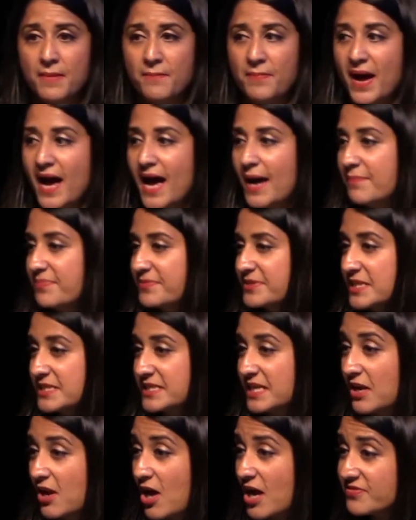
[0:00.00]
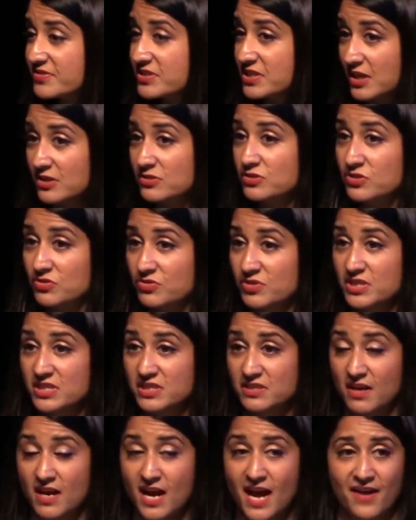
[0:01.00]
Perhaps it's a lifestyle
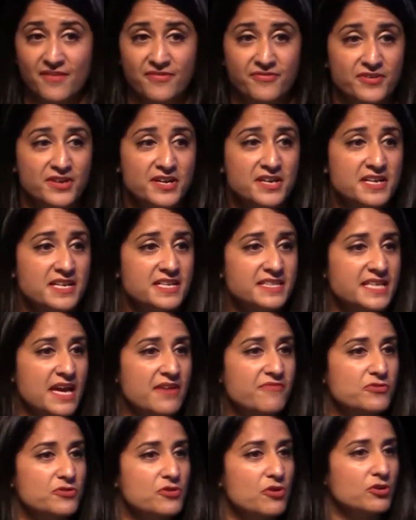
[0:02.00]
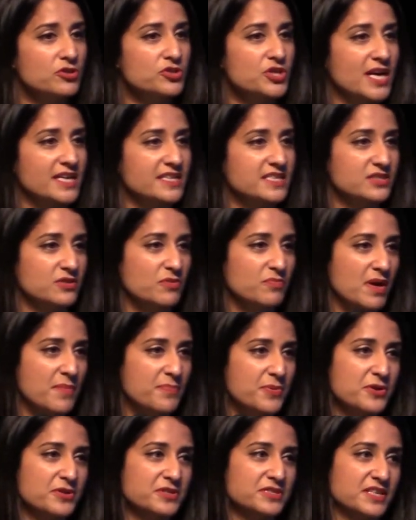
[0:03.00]
choice. I have several contractors on my
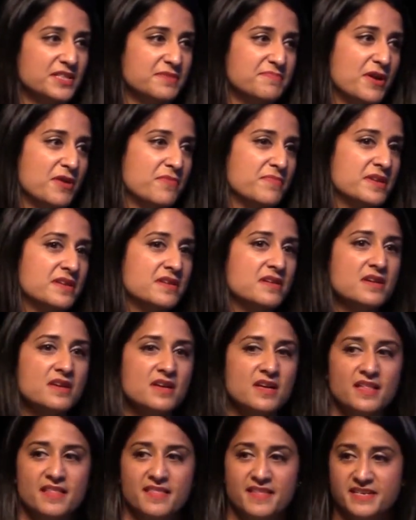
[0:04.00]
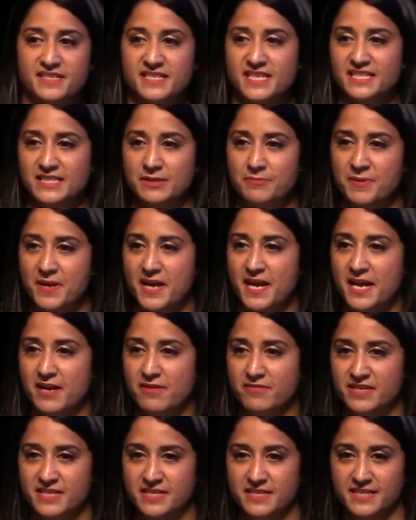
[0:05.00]
books at the moment that
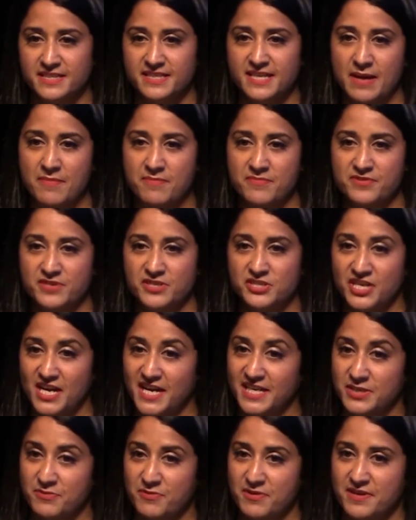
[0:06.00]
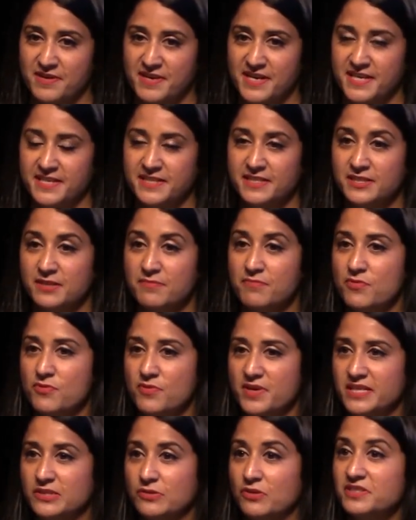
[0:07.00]
disappear in December and January to
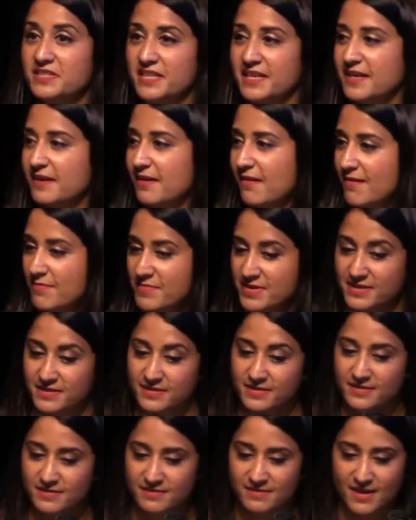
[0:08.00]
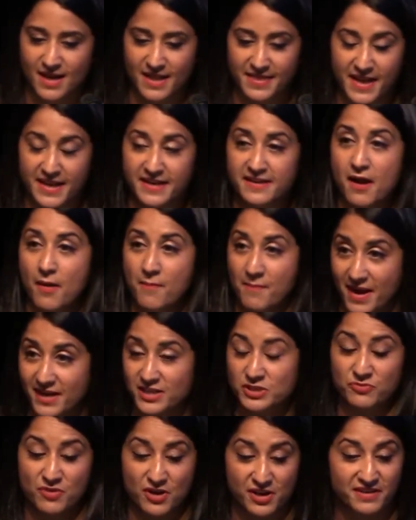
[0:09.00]
more exotic climates and then come
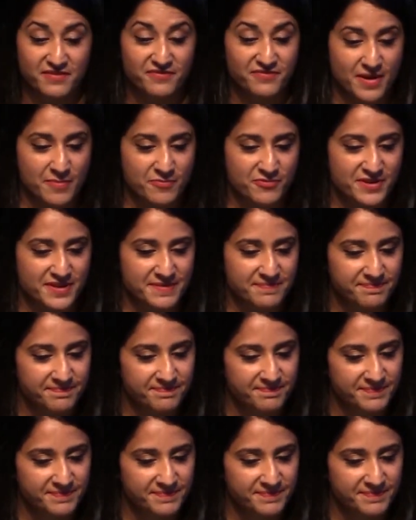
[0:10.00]
back to work in February.